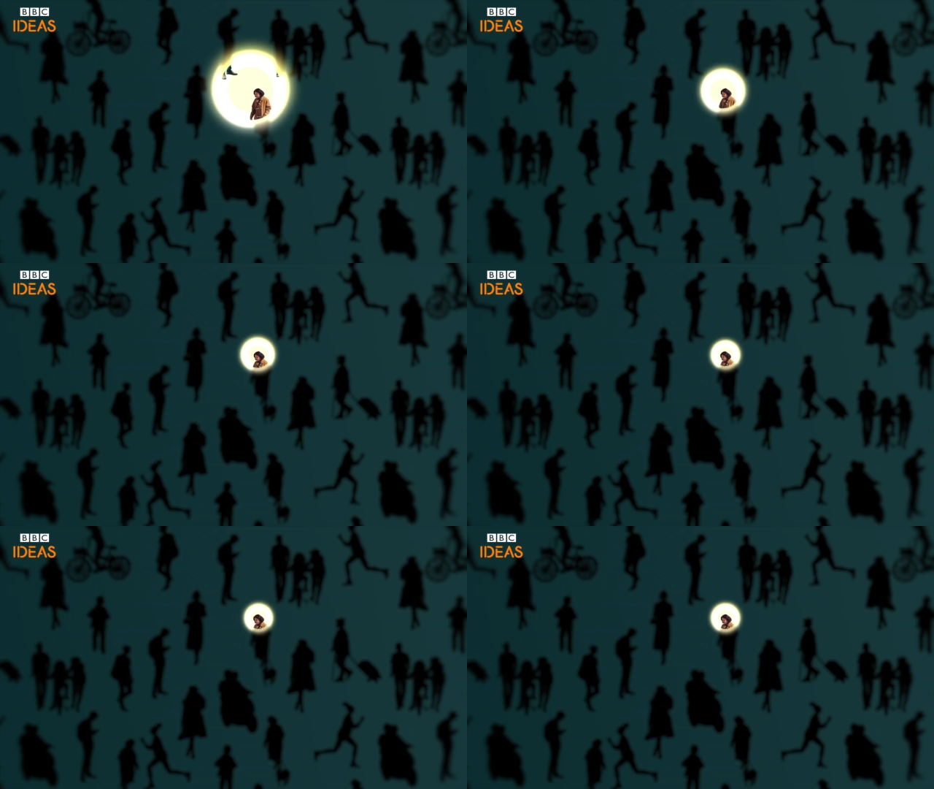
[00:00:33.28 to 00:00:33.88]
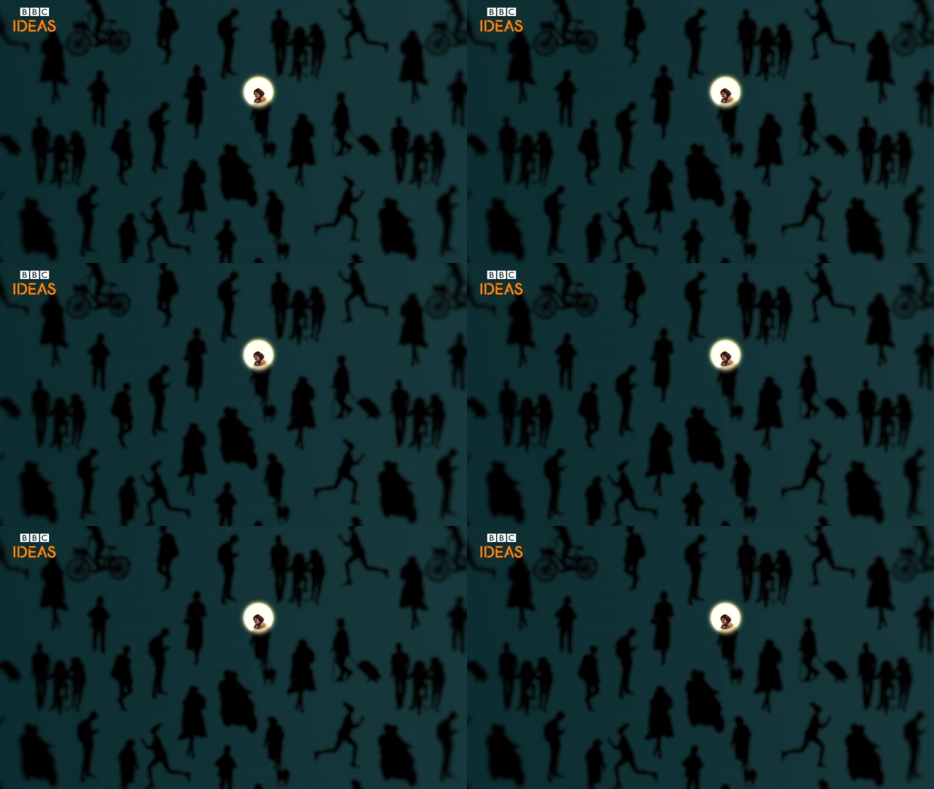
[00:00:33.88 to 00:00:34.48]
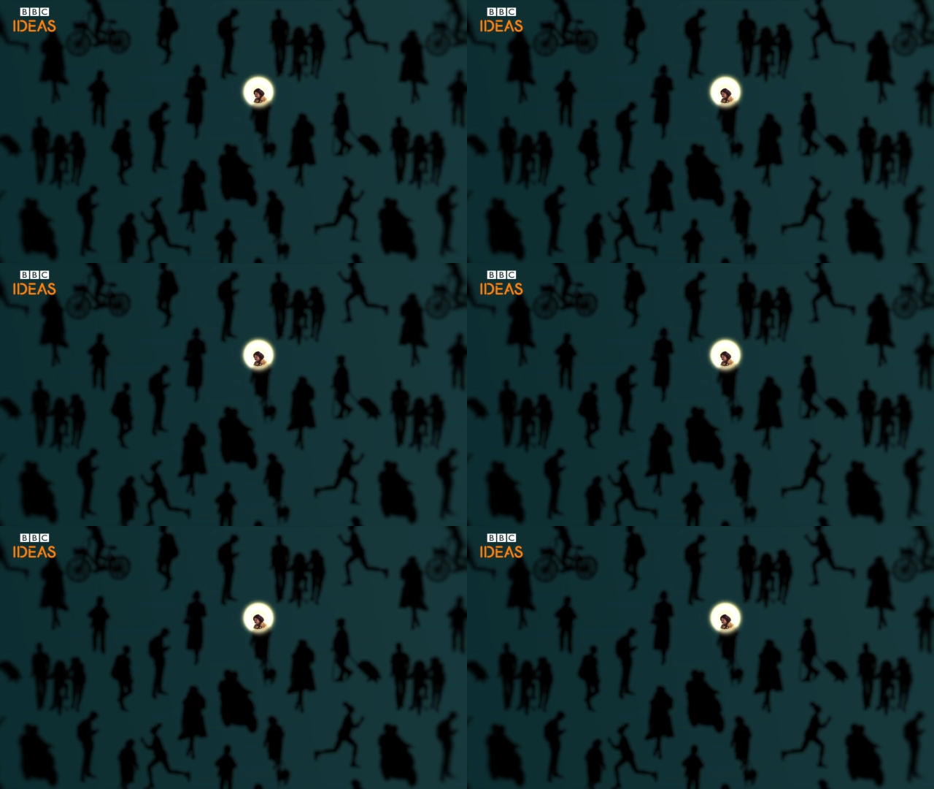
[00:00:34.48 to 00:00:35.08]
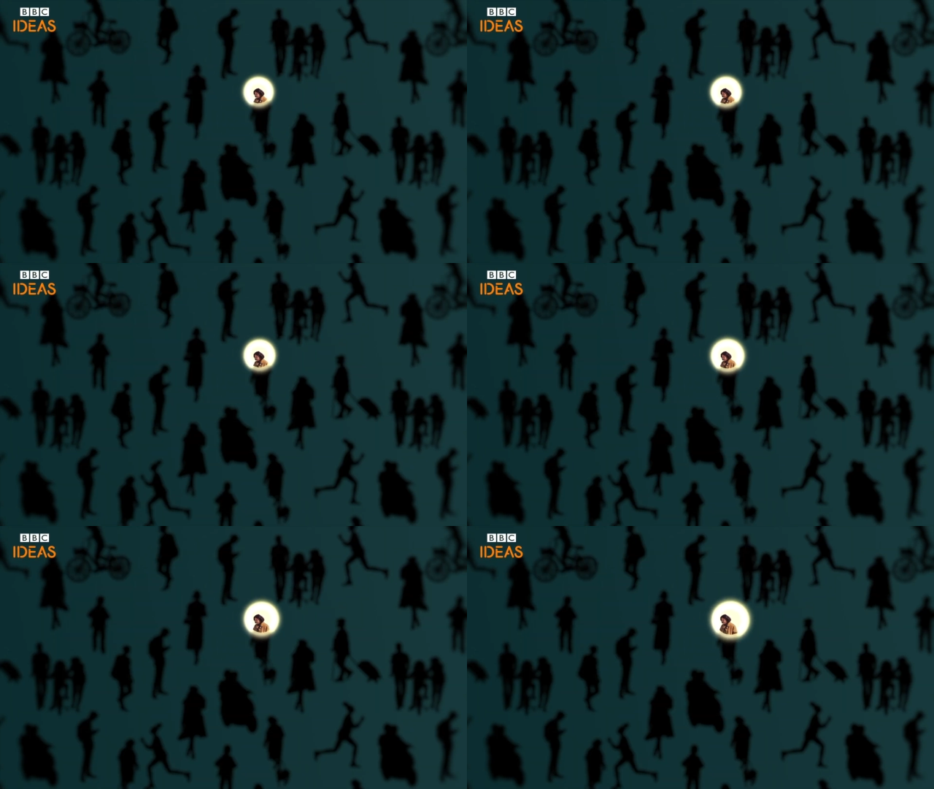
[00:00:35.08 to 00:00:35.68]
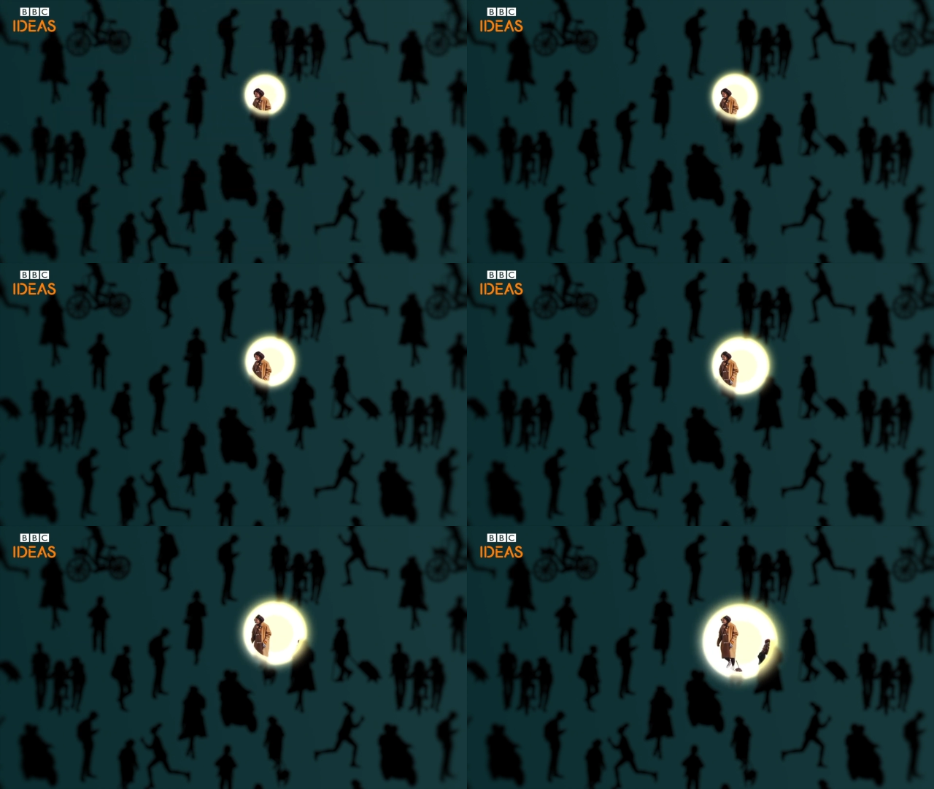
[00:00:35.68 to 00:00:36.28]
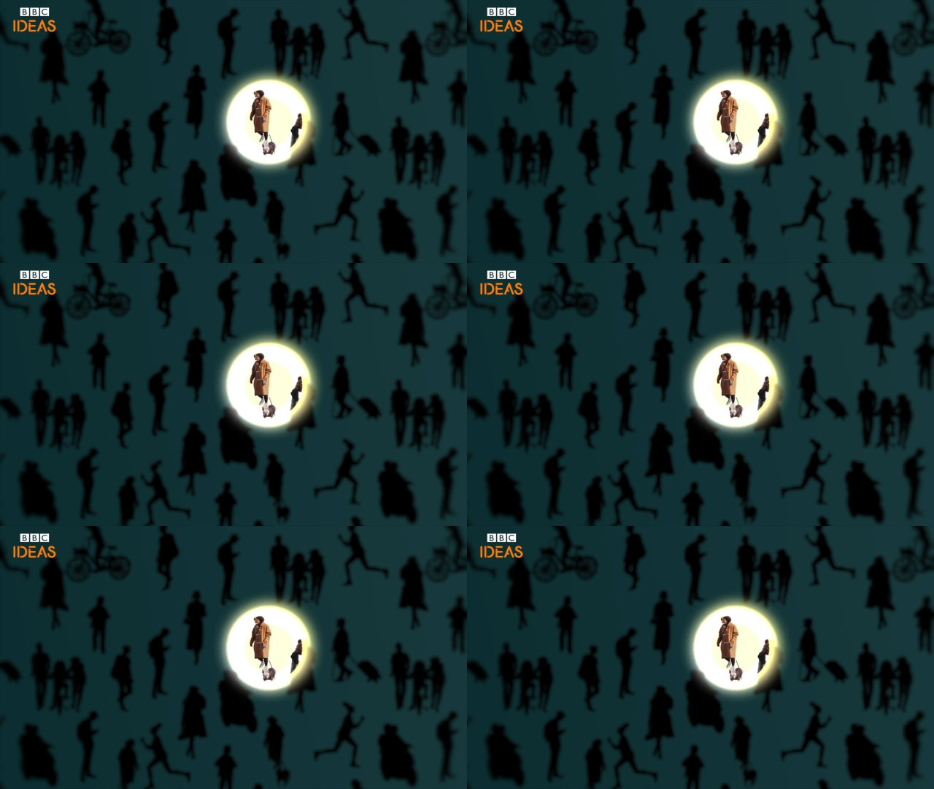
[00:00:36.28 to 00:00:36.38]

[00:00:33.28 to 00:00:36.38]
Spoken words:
[unreadable: no face in view]